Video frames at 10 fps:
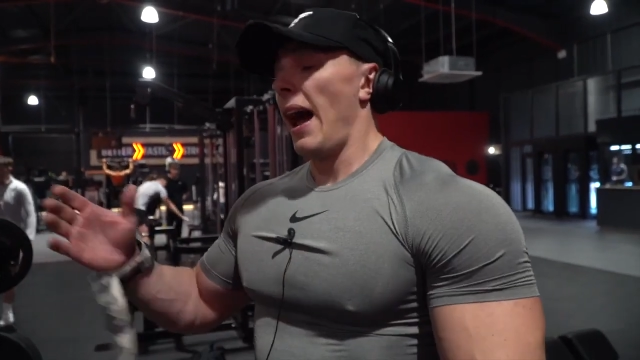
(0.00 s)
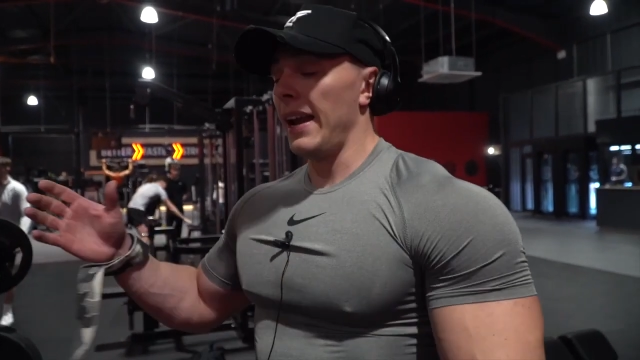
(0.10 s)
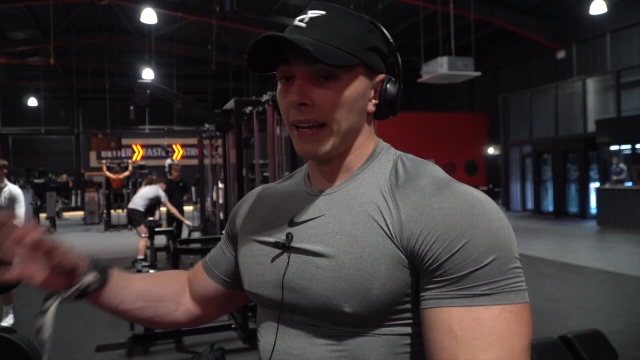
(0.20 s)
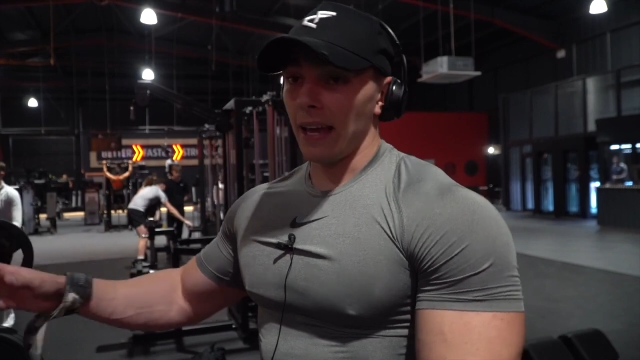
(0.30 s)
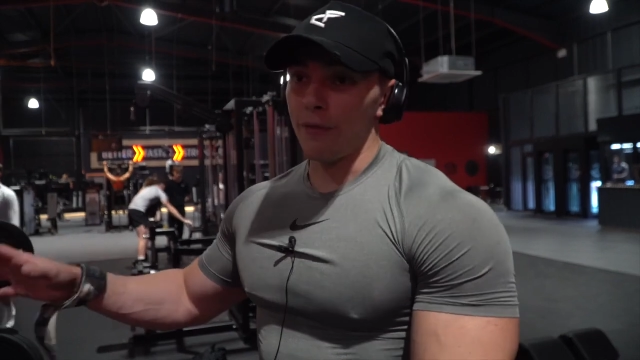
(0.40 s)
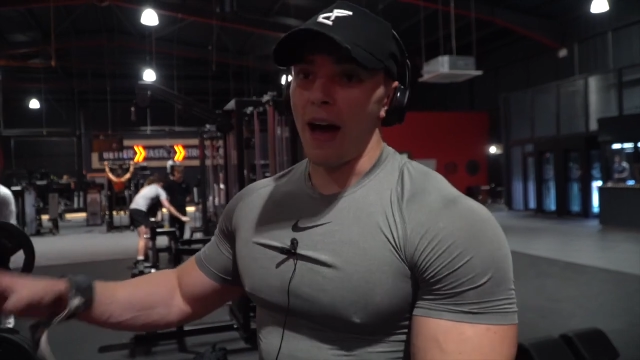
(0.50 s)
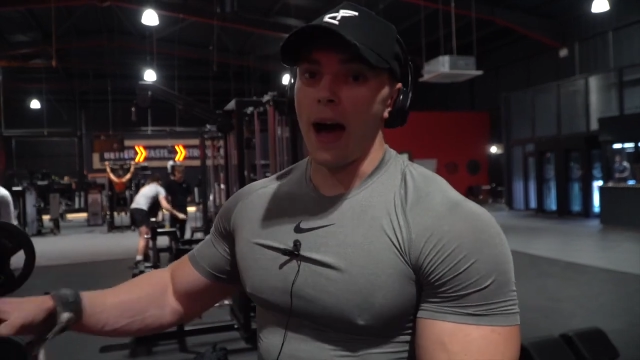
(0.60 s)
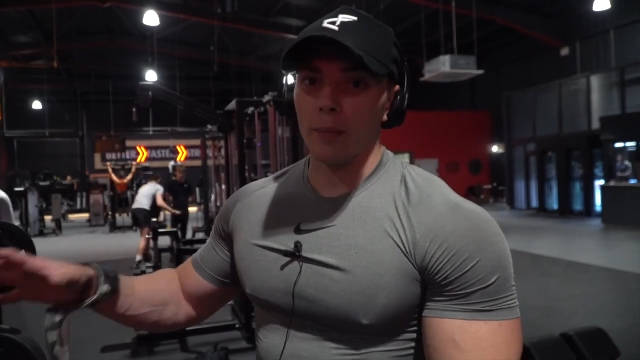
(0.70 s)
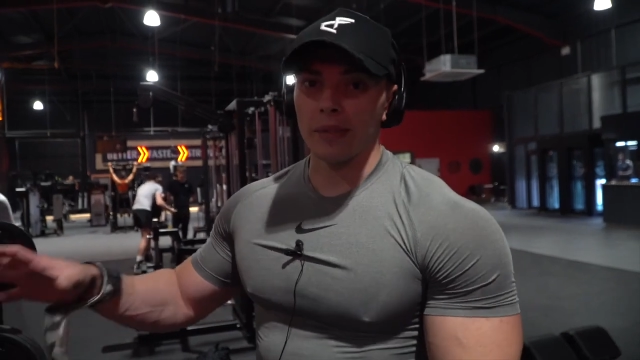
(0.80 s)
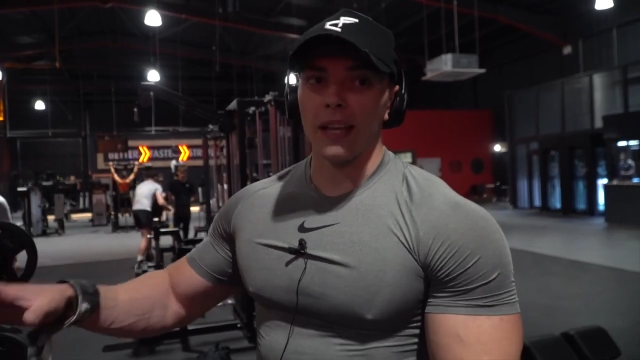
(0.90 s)
and then give
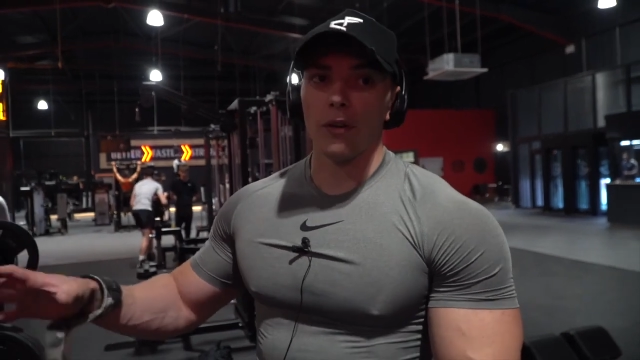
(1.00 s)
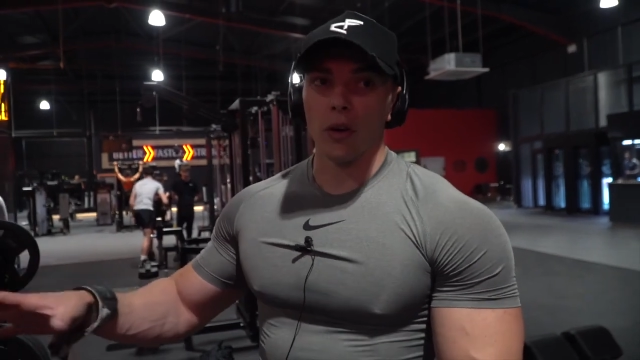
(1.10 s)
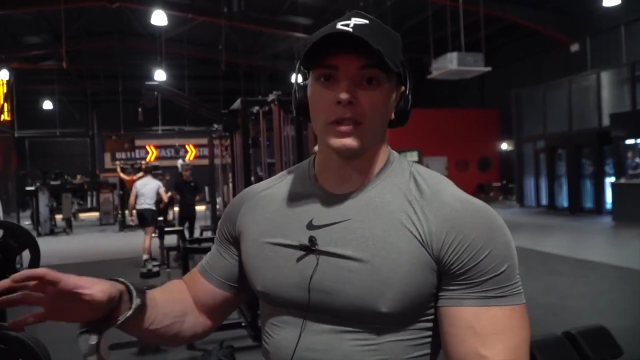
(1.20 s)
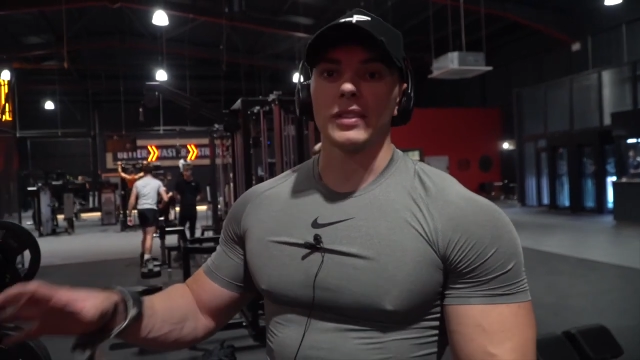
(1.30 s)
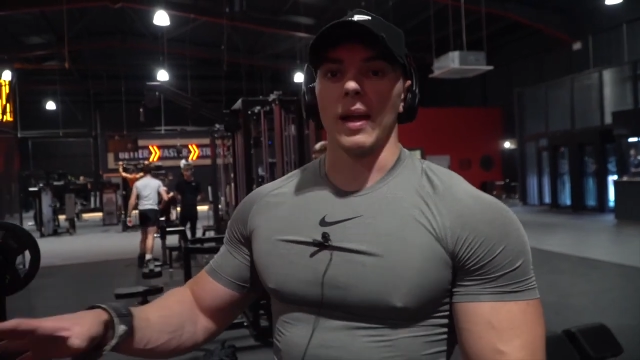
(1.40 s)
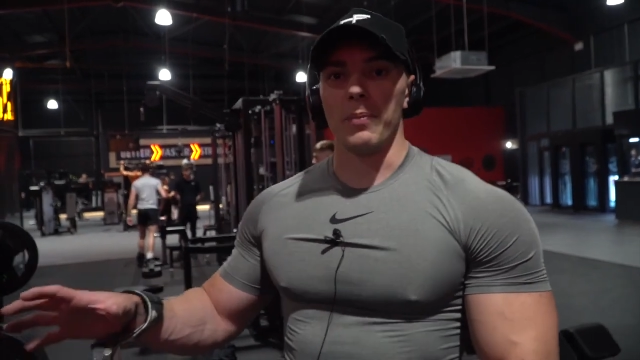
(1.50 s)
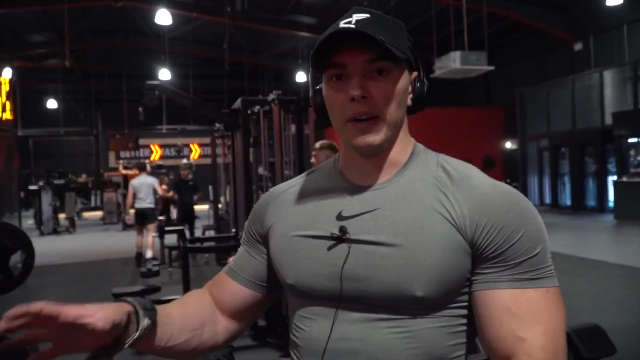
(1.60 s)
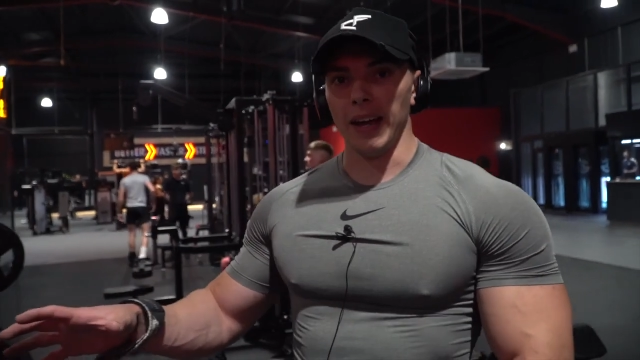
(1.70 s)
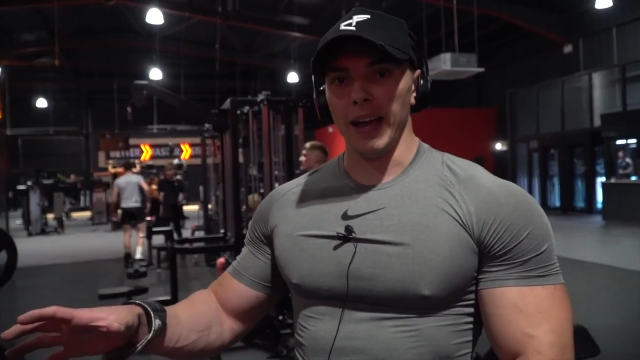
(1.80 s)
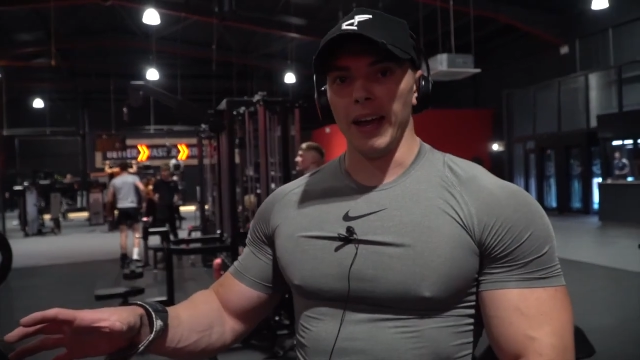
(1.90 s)
arms their own
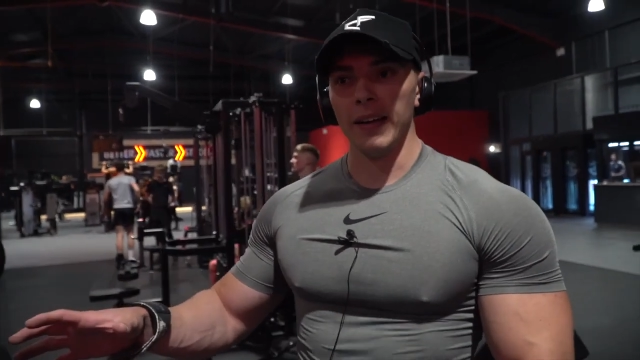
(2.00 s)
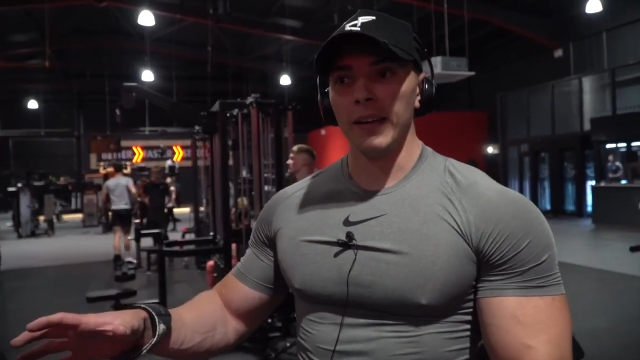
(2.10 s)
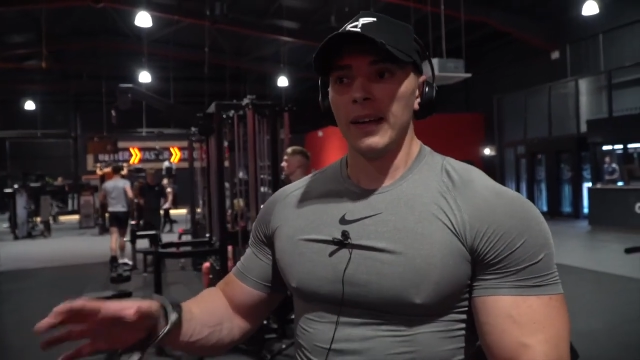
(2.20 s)
separate day.